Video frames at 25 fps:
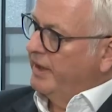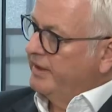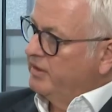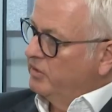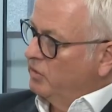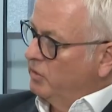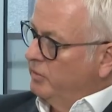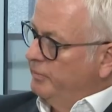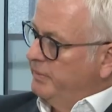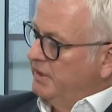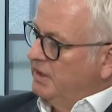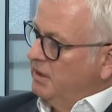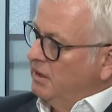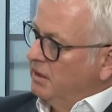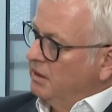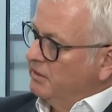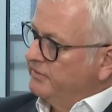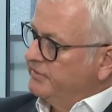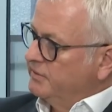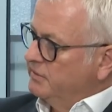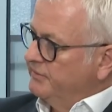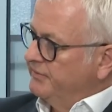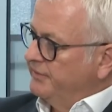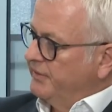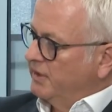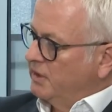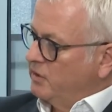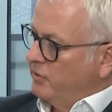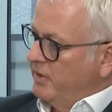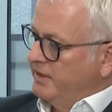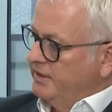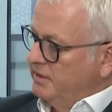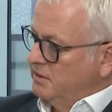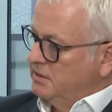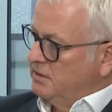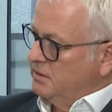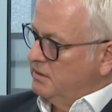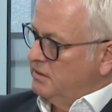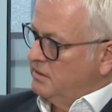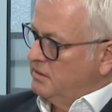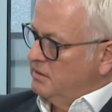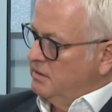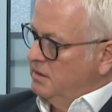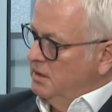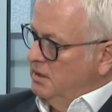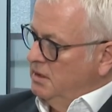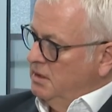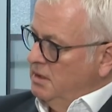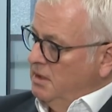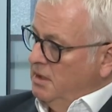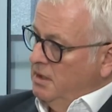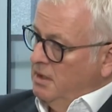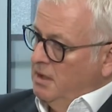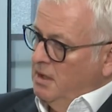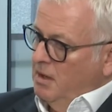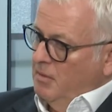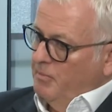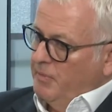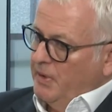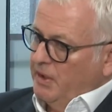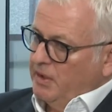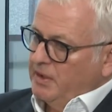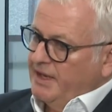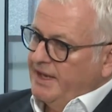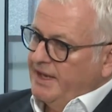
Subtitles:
and on behalf of the creditors. But